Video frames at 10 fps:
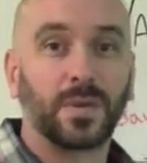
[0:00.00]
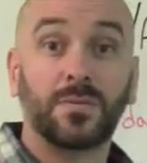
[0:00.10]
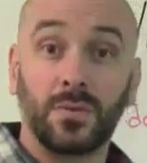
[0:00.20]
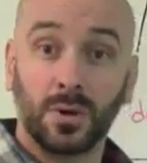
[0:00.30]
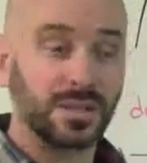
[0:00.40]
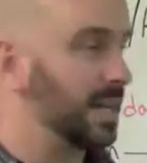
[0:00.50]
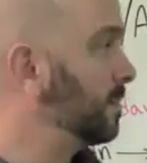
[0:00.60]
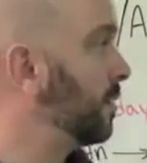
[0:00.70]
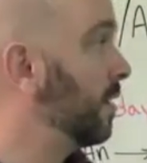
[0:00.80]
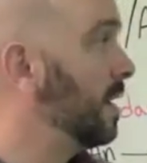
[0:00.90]
For
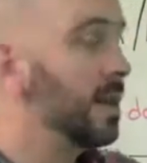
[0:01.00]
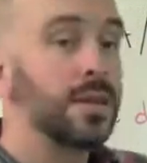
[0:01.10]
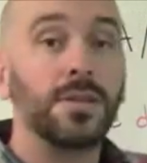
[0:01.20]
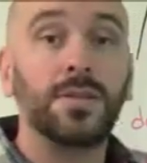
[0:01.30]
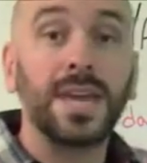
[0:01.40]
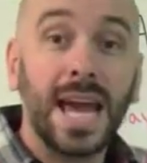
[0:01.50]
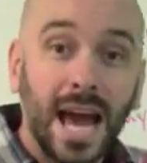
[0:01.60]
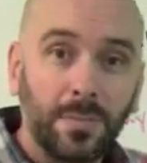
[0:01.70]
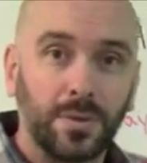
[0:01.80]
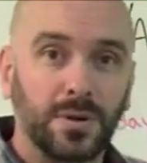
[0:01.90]
example, the
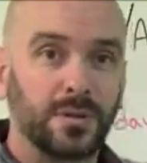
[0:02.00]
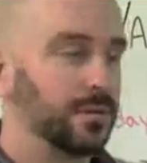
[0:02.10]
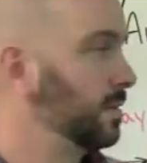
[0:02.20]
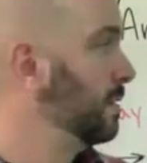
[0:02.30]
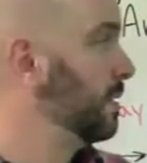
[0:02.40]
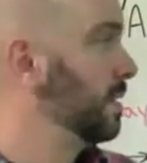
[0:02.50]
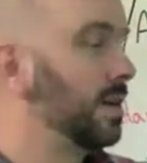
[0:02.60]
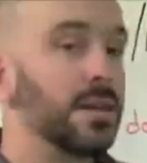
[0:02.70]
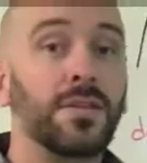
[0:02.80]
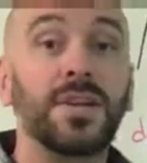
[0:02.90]
apple,
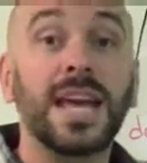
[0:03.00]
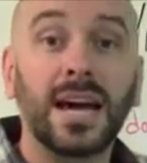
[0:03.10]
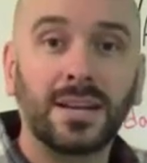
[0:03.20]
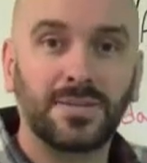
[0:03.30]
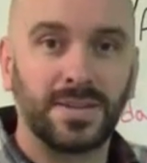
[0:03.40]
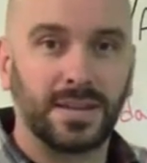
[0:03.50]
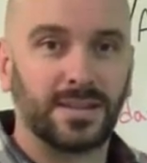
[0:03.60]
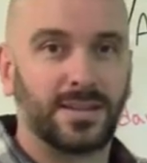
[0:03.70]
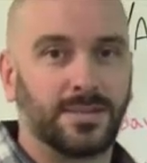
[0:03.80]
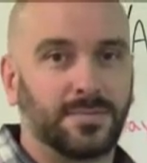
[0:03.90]
the elephant.